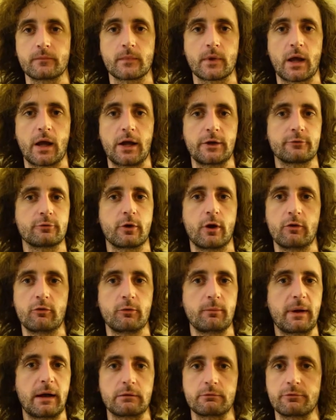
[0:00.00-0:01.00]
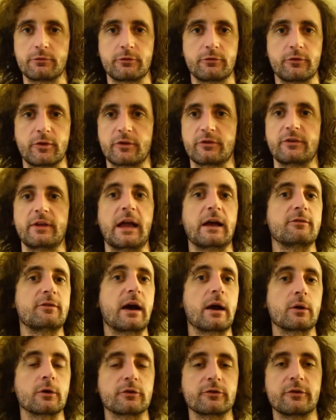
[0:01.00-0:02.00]
I drove about 6.5
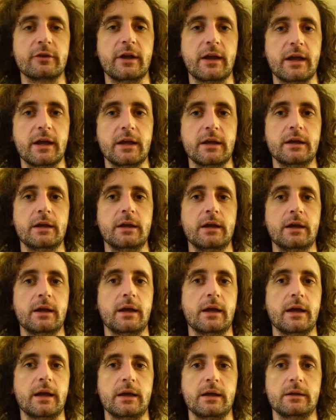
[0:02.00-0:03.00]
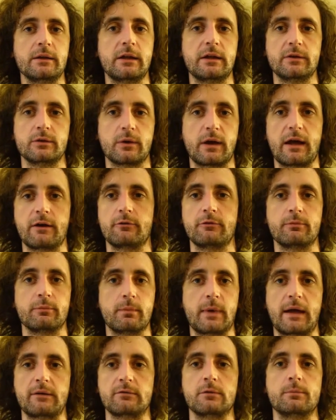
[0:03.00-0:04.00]
hours today and have
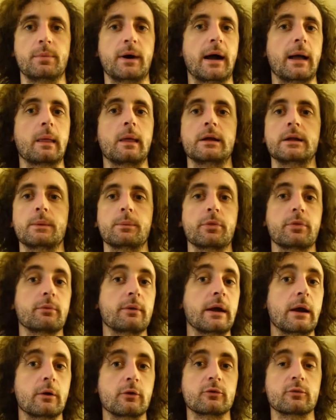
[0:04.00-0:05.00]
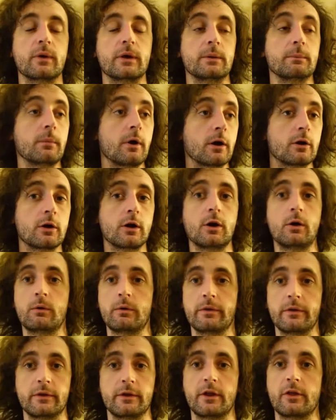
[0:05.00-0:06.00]
a buy lined up 3 hours away tomorrow and
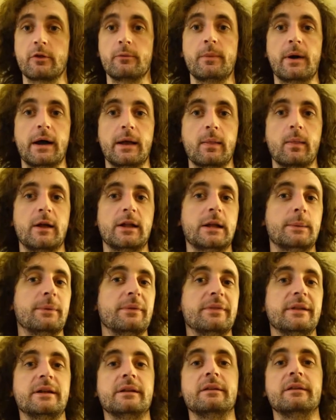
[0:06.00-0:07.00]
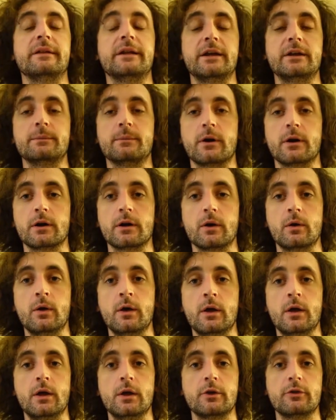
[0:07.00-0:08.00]
then another buy lined up at the end of the day tomorrow.
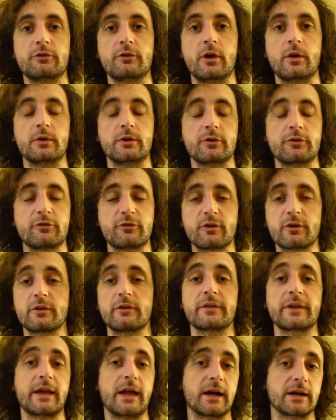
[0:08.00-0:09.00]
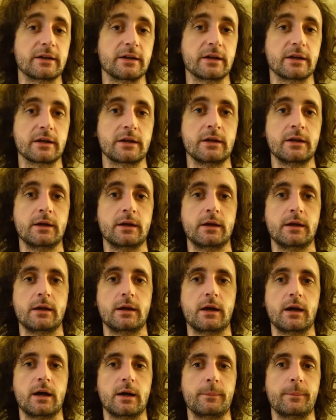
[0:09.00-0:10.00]
So it is certainly hectic,
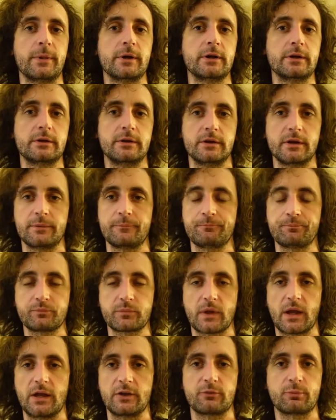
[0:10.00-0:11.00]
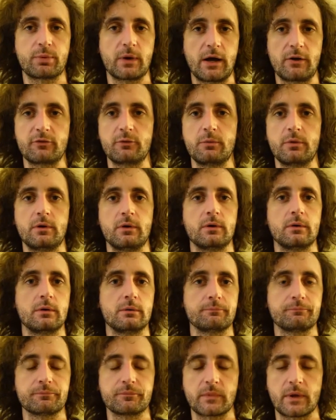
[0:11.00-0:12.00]
but it's profitable.